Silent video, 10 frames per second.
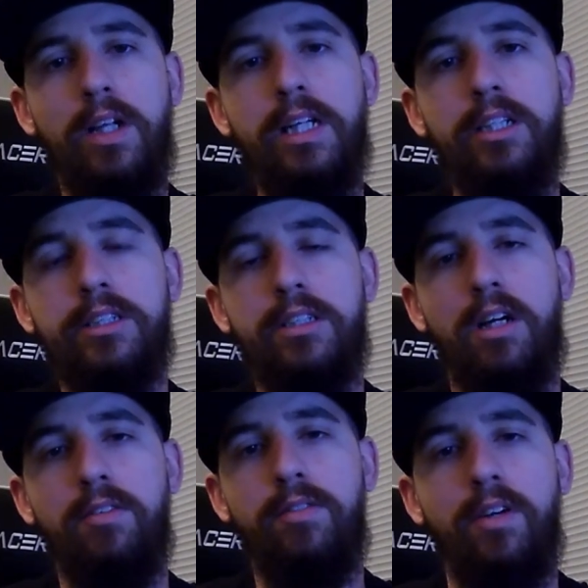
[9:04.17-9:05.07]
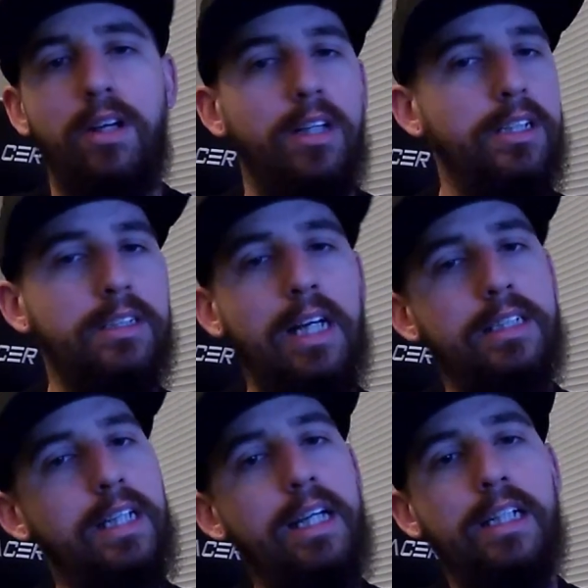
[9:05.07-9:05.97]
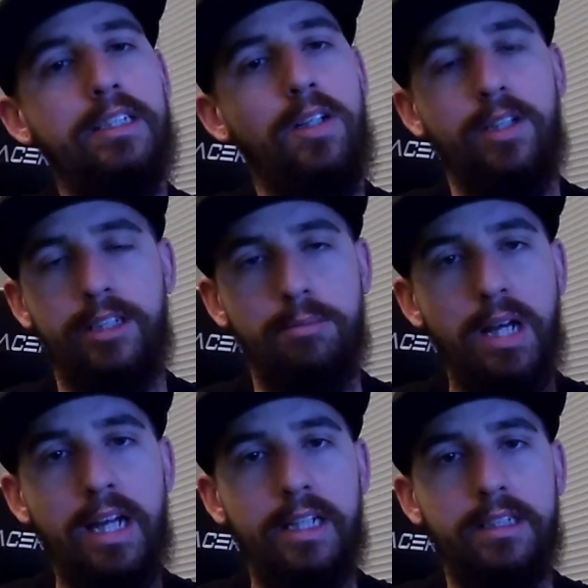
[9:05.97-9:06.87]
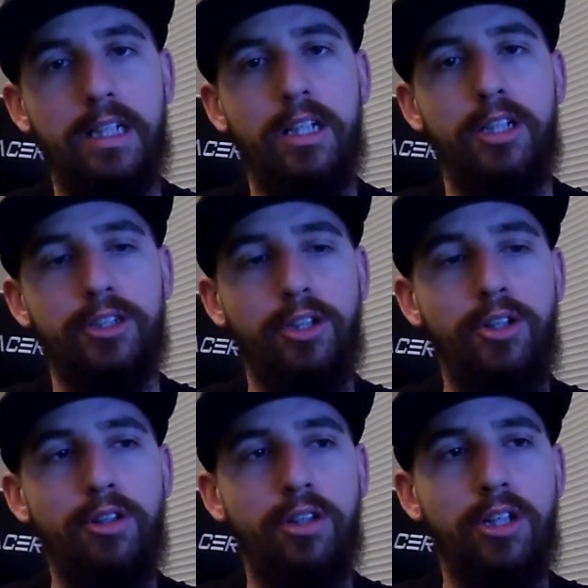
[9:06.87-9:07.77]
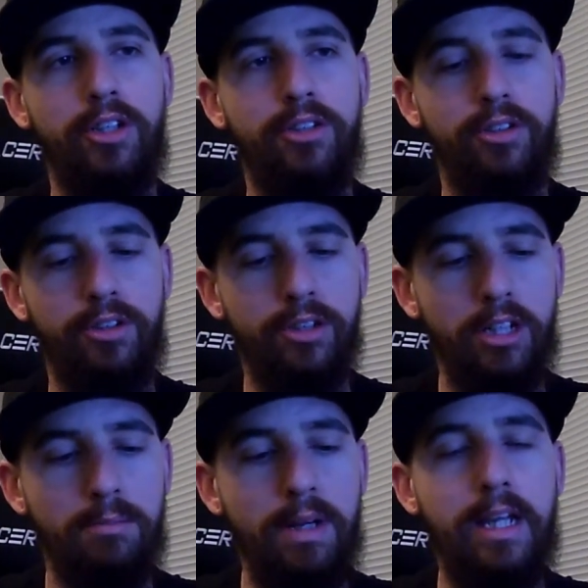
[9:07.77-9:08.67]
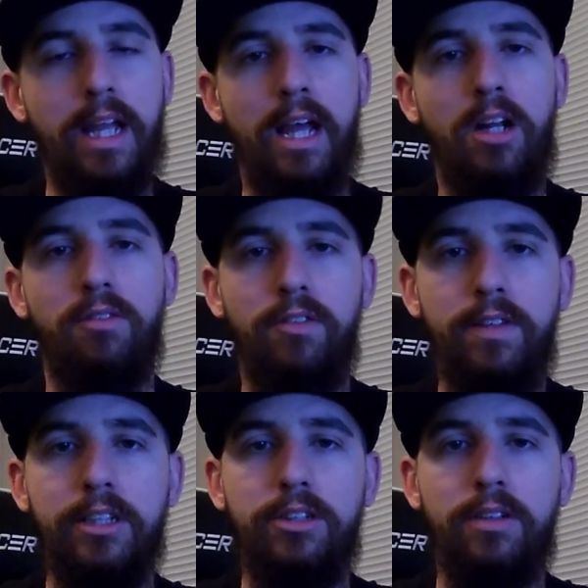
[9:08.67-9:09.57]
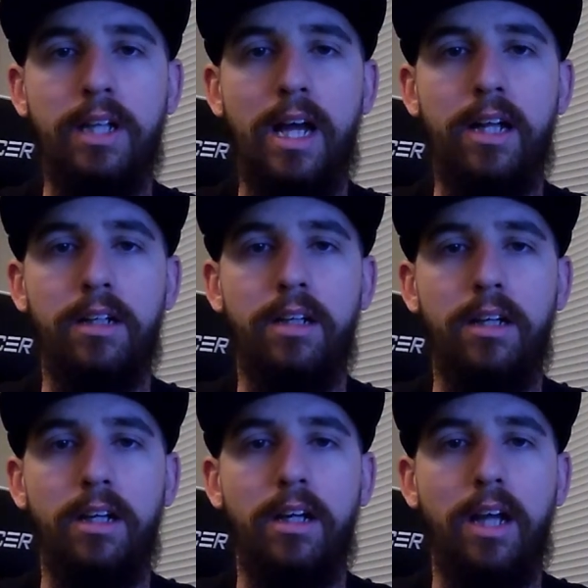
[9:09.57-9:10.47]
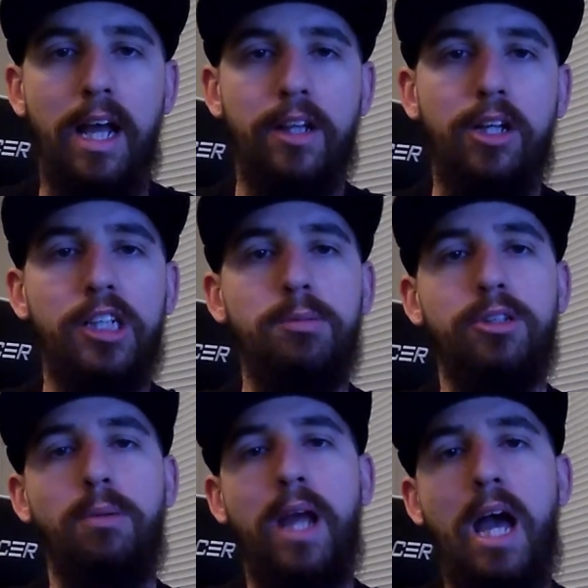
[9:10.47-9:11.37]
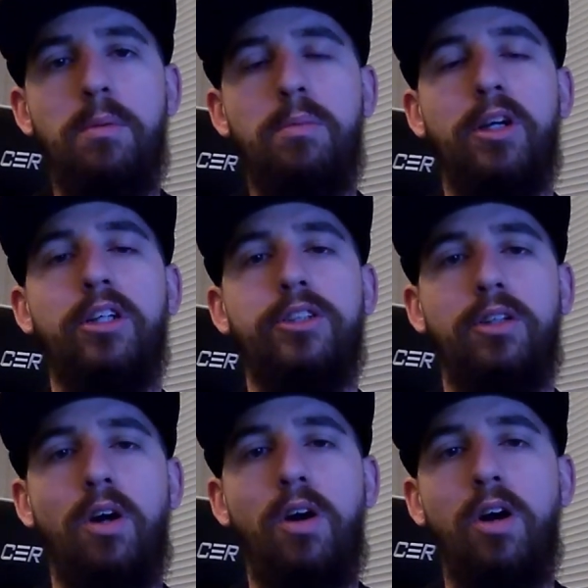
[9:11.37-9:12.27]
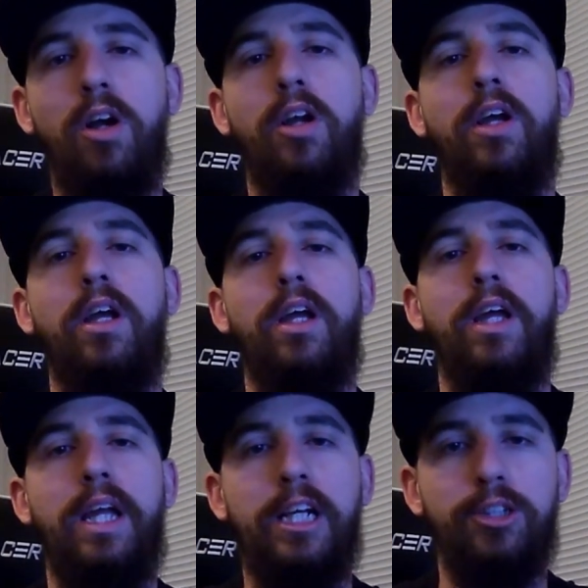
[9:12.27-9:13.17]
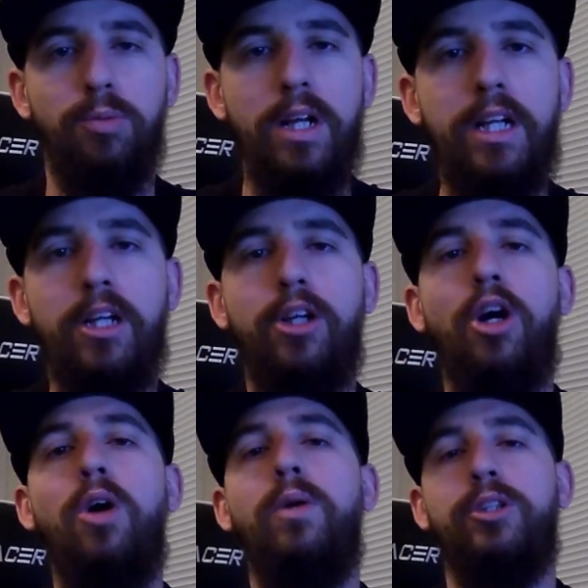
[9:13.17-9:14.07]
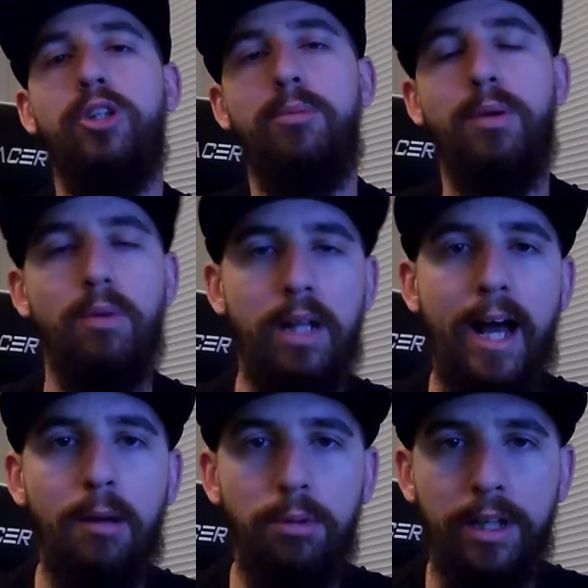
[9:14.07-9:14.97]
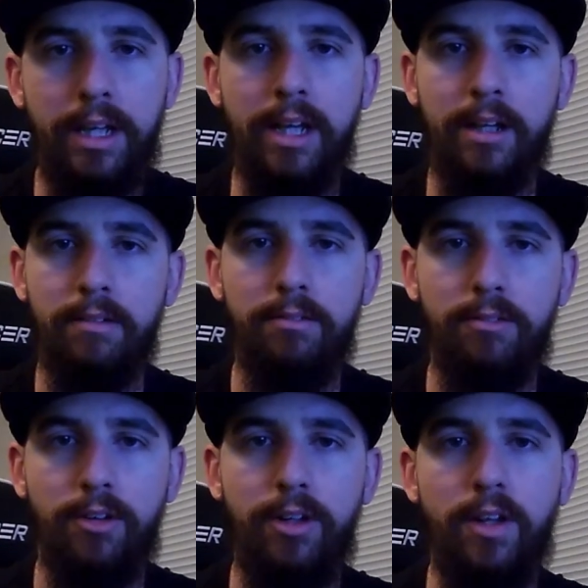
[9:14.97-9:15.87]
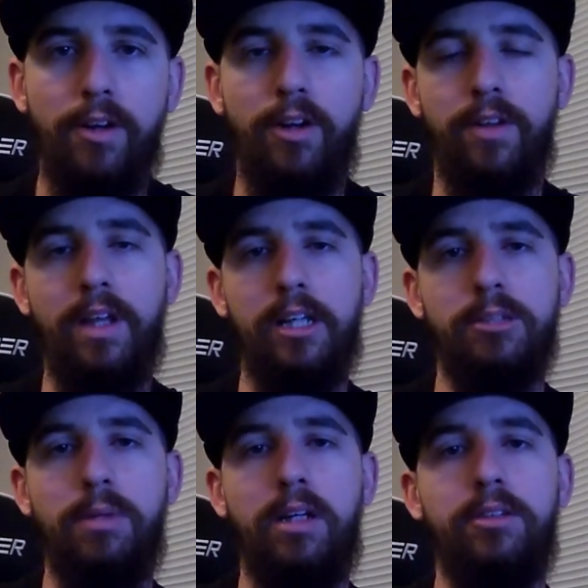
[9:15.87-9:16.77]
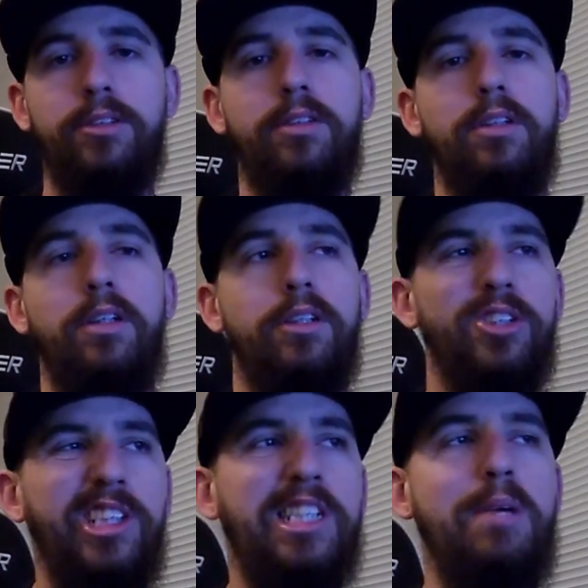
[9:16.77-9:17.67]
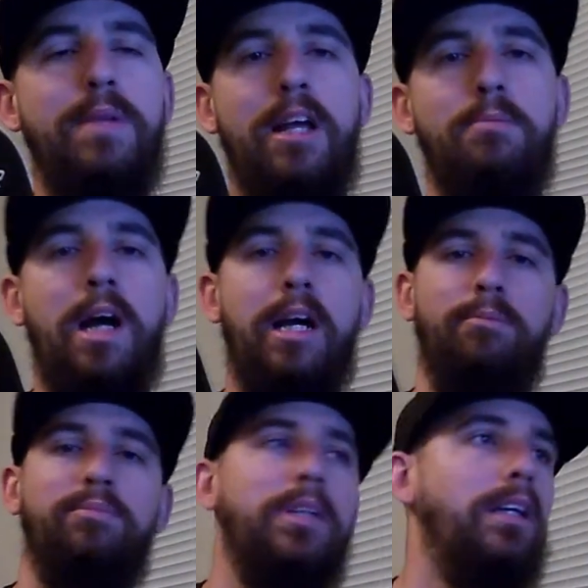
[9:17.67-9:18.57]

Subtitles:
all that good stuff, does not take as long as it pays. So you're gonna make hand over fist on that. And the customer's going to be happy because the car is ready to go and is going to be reliable again for another 100,000 miles. So just keep that in mind.